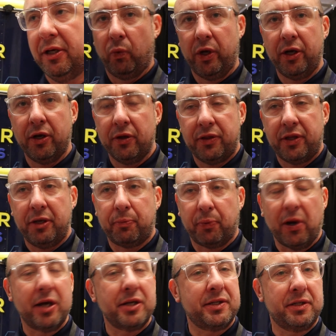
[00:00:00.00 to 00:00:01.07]
We are the
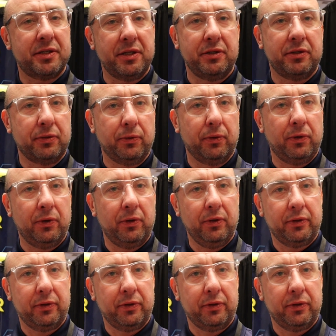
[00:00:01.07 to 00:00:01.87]
processing tool,